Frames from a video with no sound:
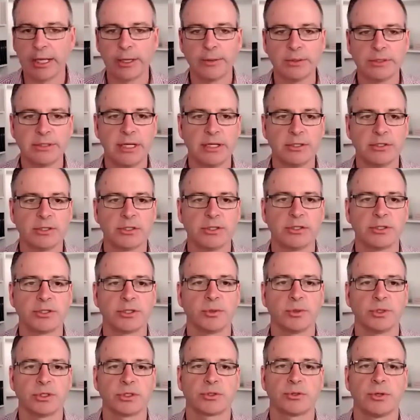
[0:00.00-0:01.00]
our attentions
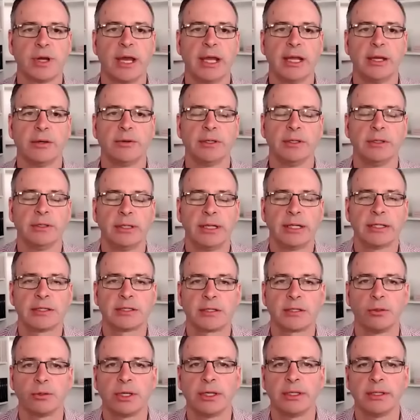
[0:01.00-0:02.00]
to Australia, and let's
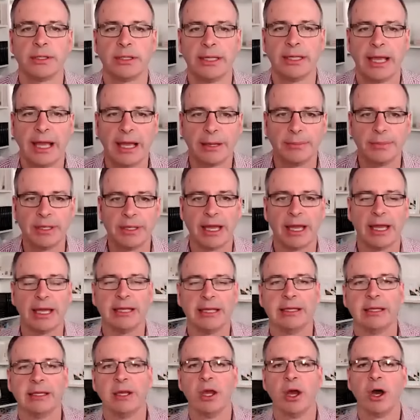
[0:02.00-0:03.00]
look at the
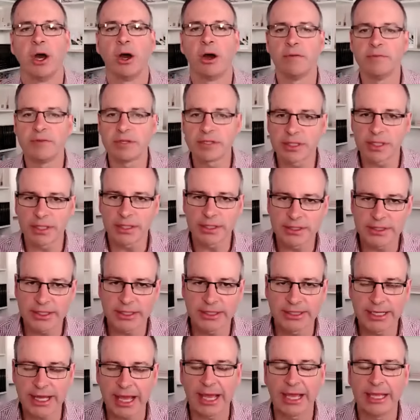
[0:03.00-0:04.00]
RBA. Obviously
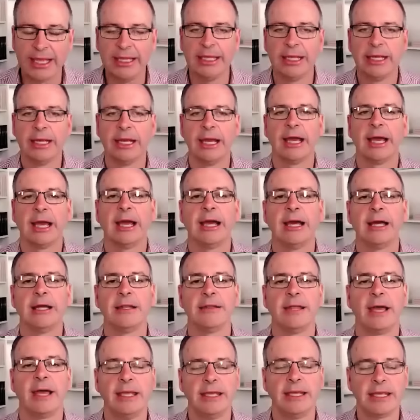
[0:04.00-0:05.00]
today,
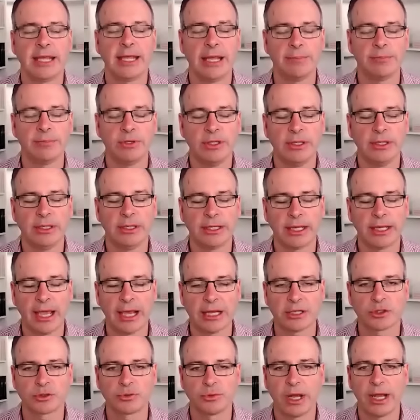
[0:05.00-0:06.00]
they kept the
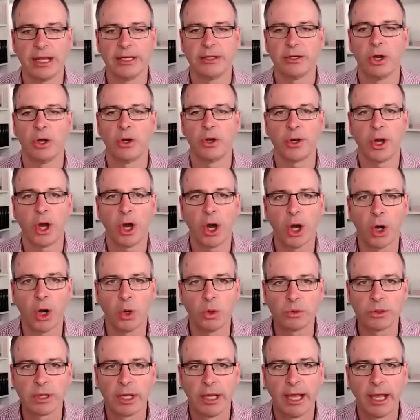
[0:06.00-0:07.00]
cash rate on
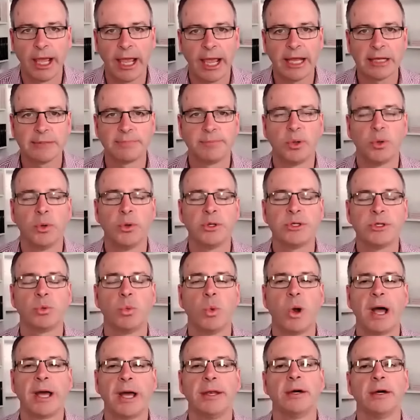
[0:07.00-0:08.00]
hold at
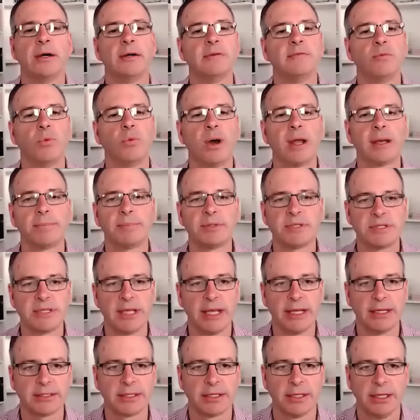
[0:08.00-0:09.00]

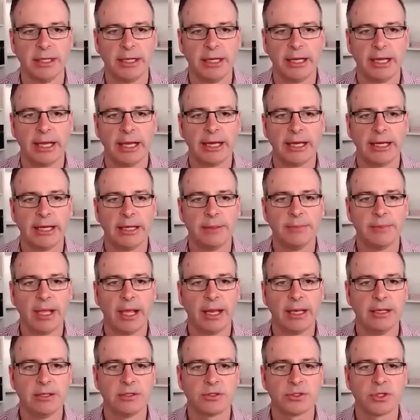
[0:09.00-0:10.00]
0.1%.
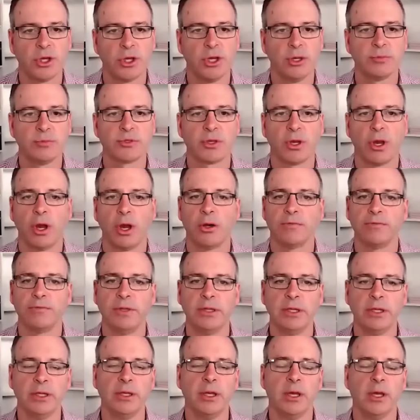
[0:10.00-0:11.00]
And in terms of
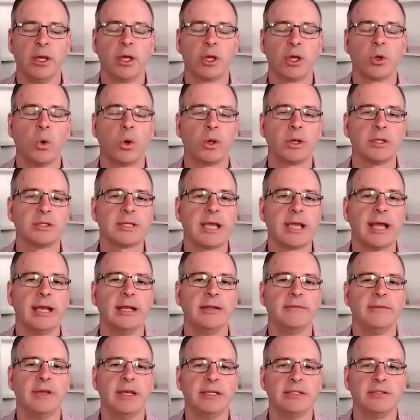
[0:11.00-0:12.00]
the
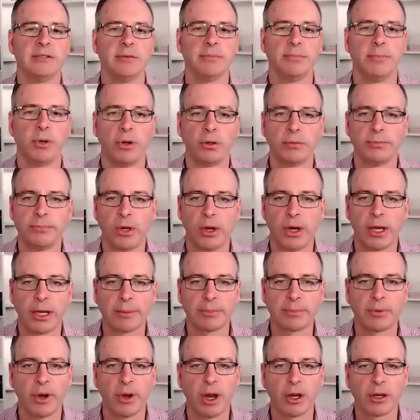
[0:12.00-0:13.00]
quantitative easing bond buying
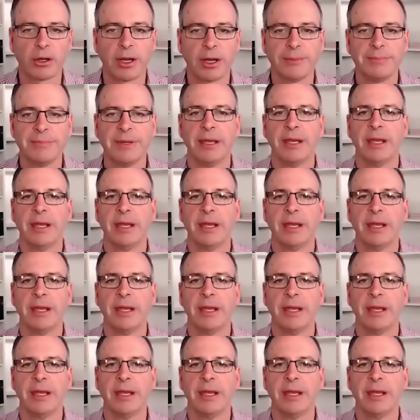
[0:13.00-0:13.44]
program,